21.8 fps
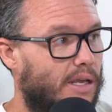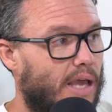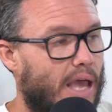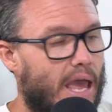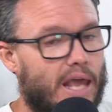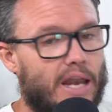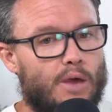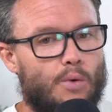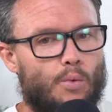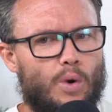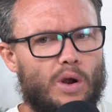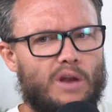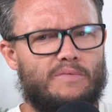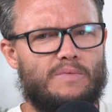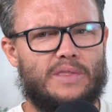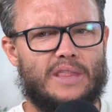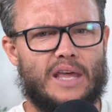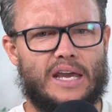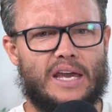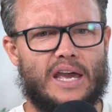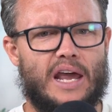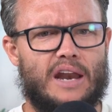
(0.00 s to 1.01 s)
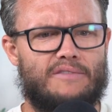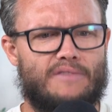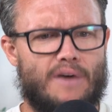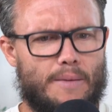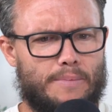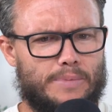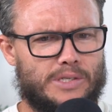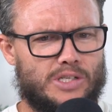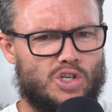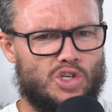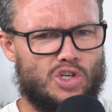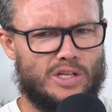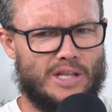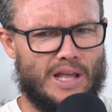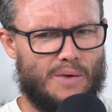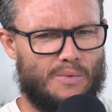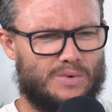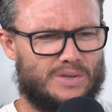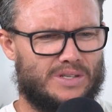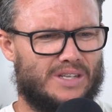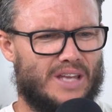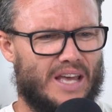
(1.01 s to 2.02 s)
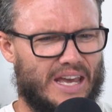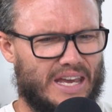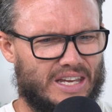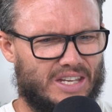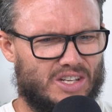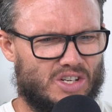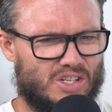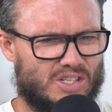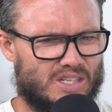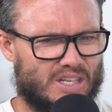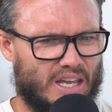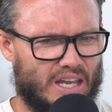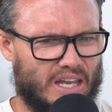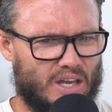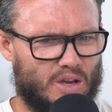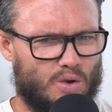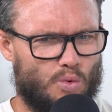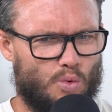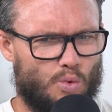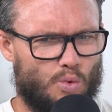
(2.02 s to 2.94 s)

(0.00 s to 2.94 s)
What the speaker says: And it would have been that kind of opposition that was like, just like